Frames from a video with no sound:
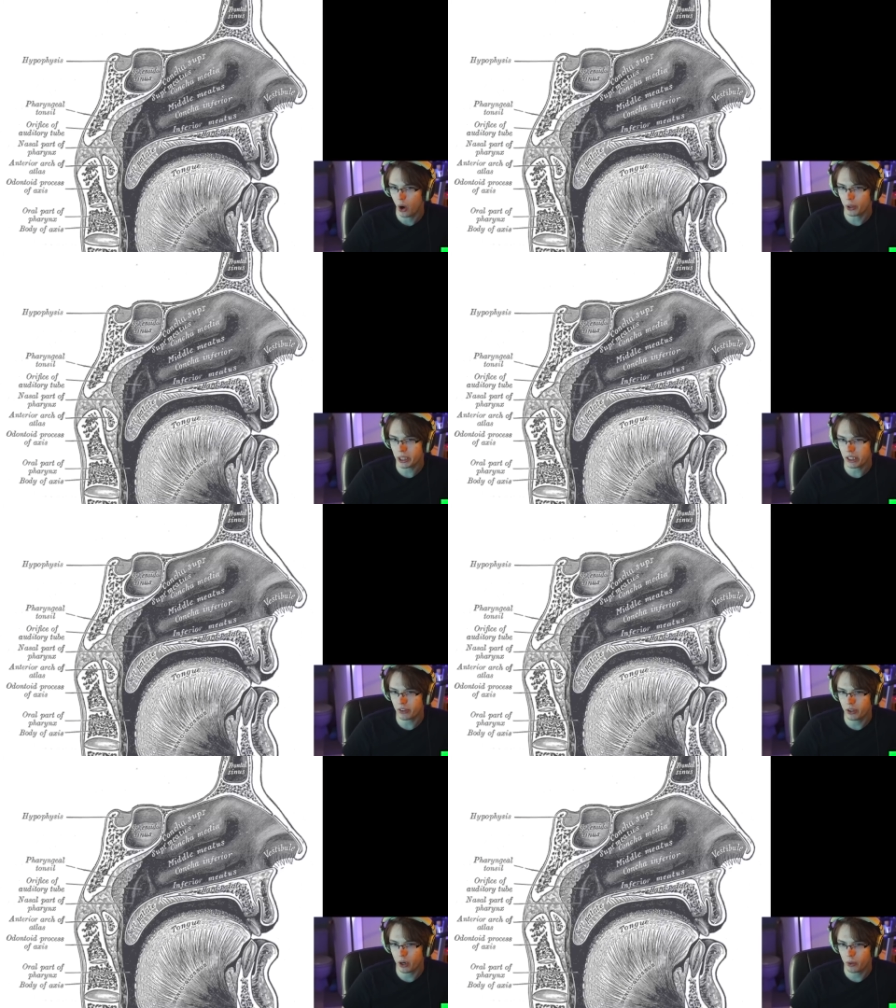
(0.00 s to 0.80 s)
All you need
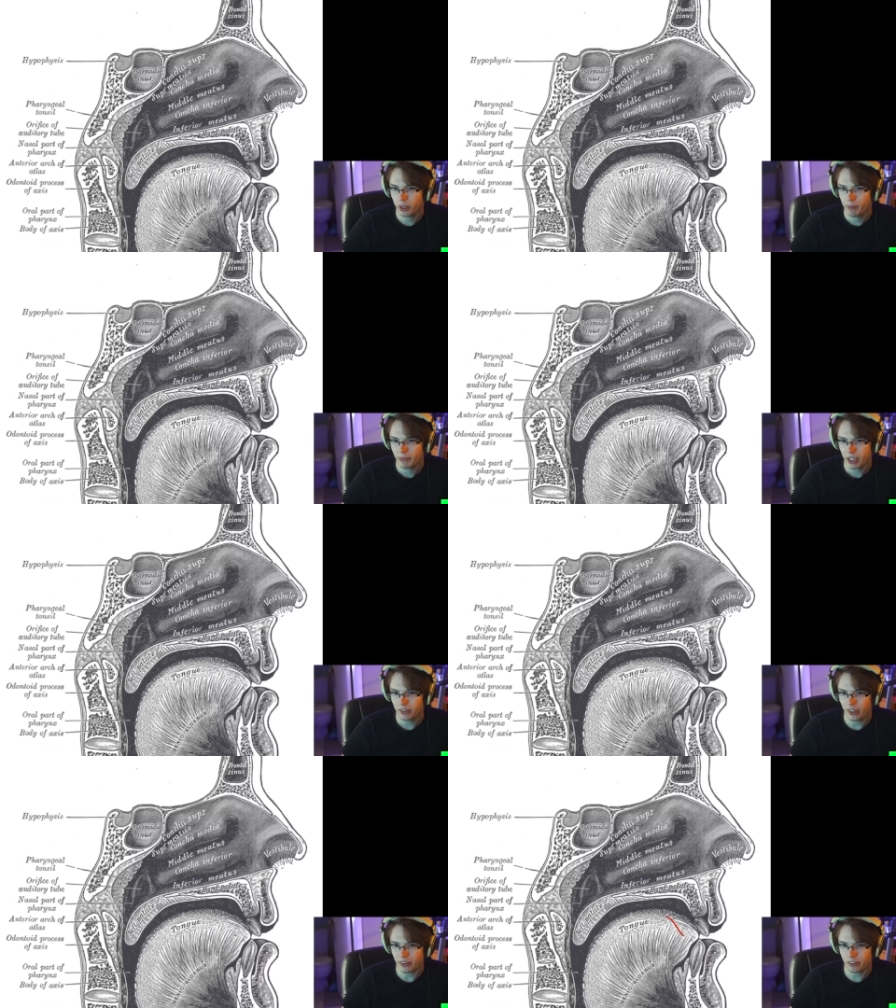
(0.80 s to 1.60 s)
to know
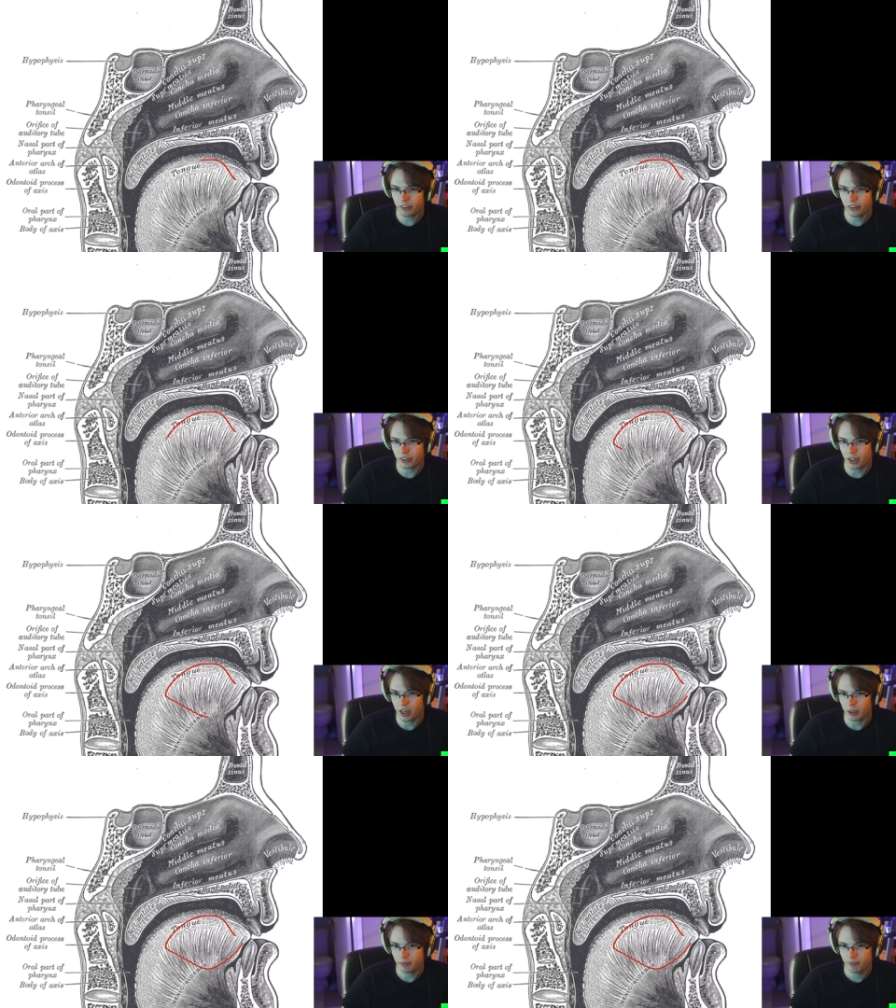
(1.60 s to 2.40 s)
is that this is the
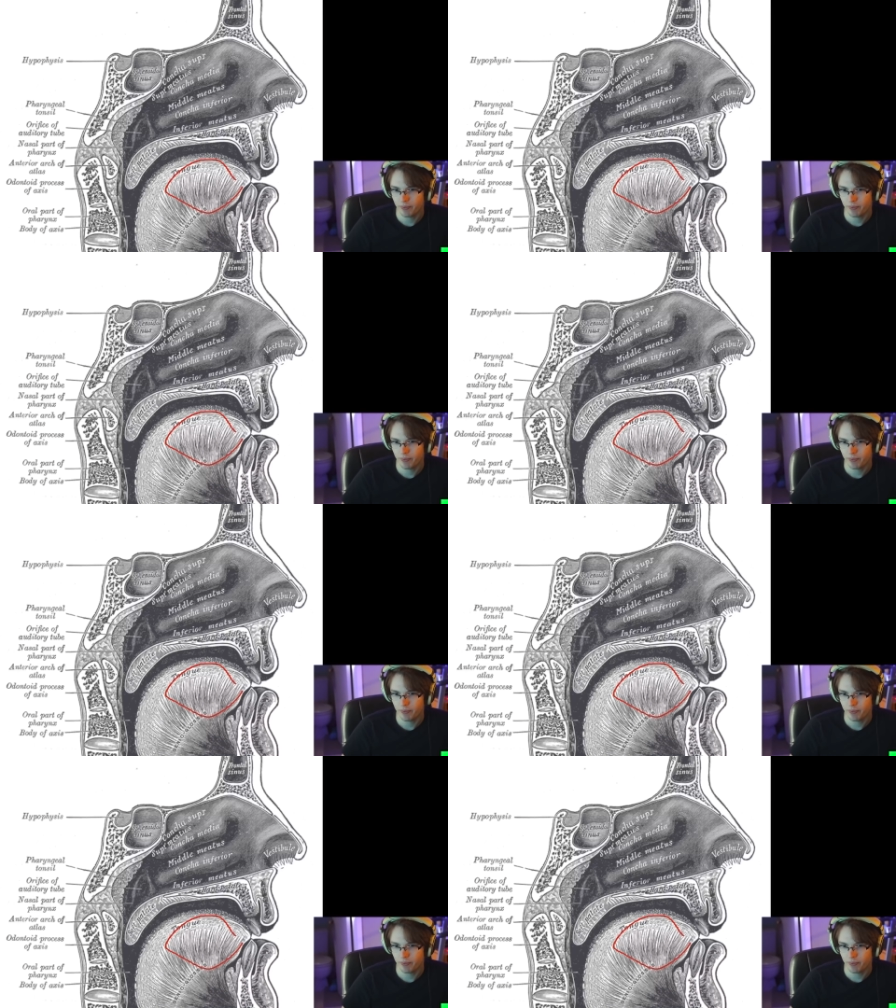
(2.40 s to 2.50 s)
tongue,